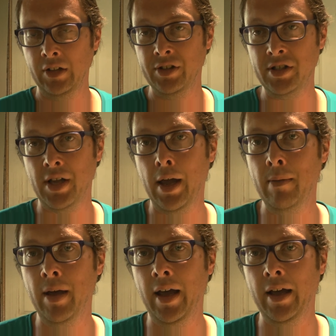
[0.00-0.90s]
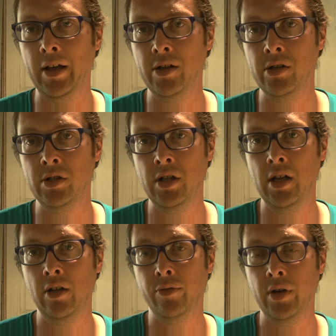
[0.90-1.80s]
the same as
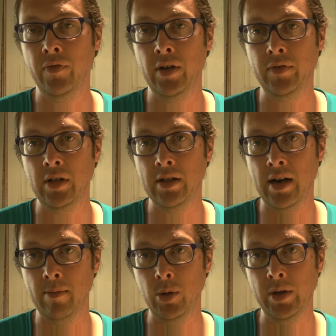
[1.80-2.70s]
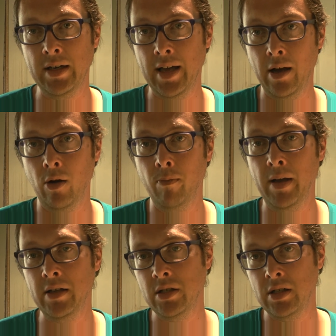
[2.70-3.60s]
the 350 that I'm doing now.
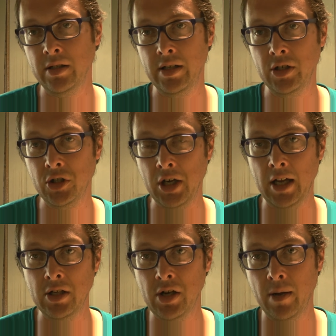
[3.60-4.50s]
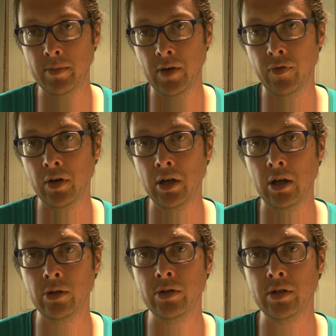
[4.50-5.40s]
Basically, just changing up different
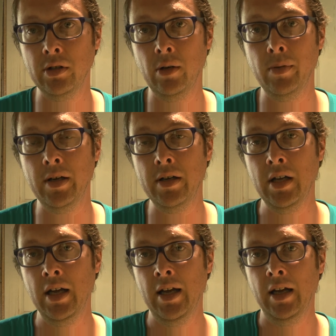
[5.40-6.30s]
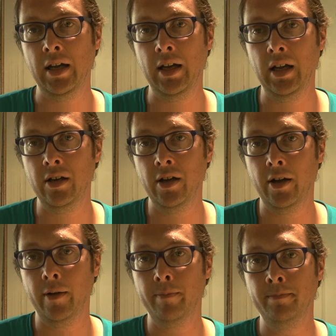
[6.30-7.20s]
colors a little bit and
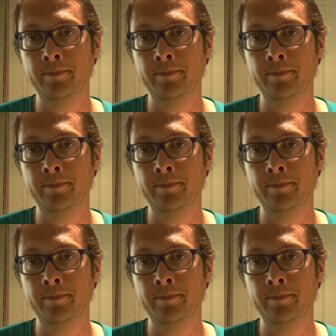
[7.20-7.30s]
um,